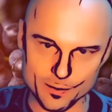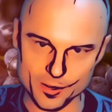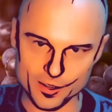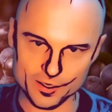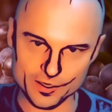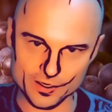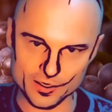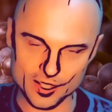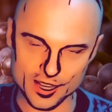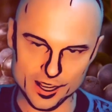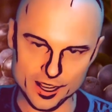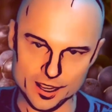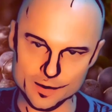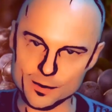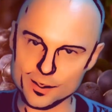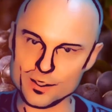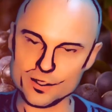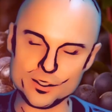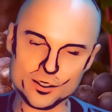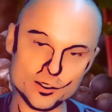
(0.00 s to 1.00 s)
At a time,
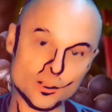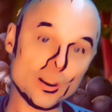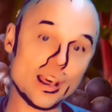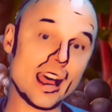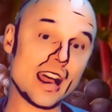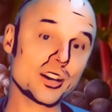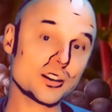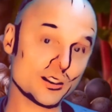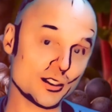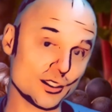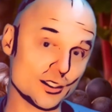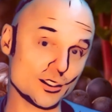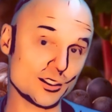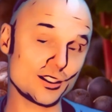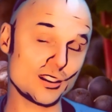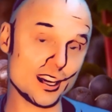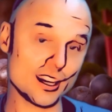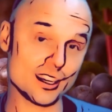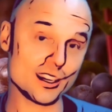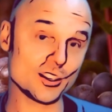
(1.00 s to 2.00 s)
or actually just
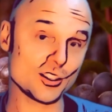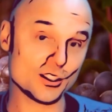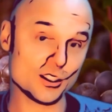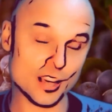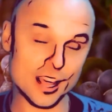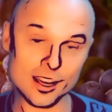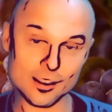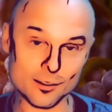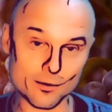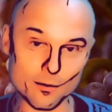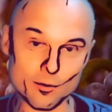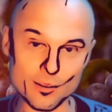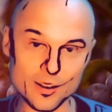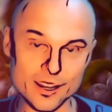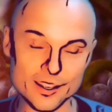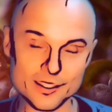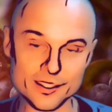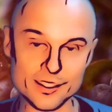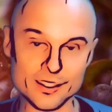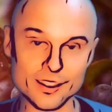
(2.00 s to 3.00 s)
taking shallow
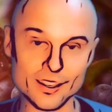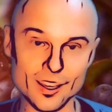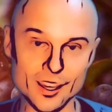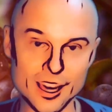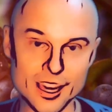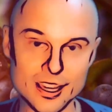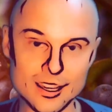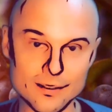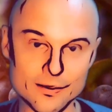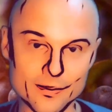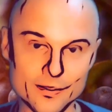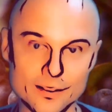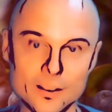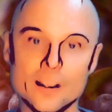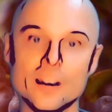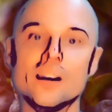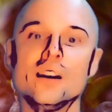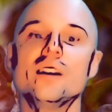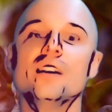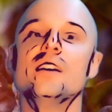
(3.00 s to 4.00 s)
breaths in life
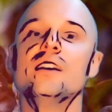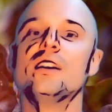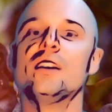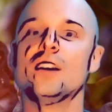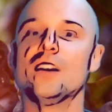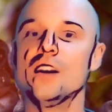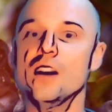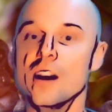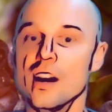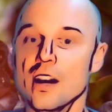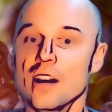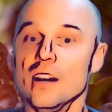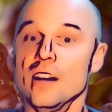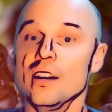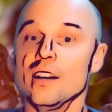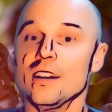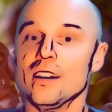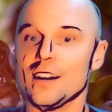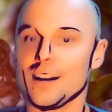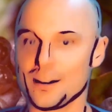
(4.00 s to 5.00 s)

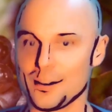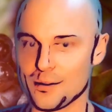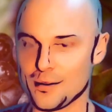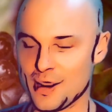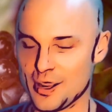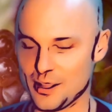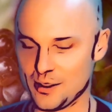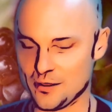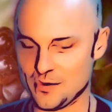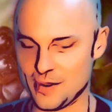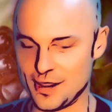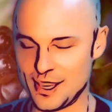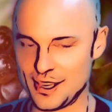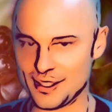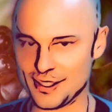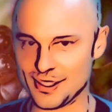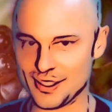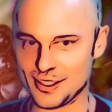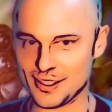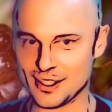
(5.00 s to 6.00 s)
on a regular
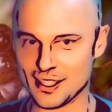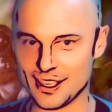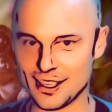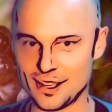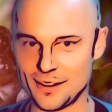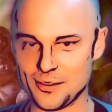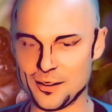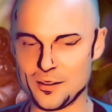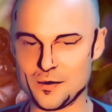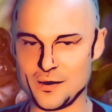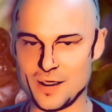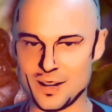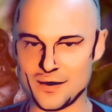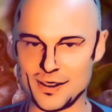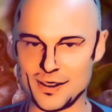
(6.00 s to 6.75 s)
basis. I have to remind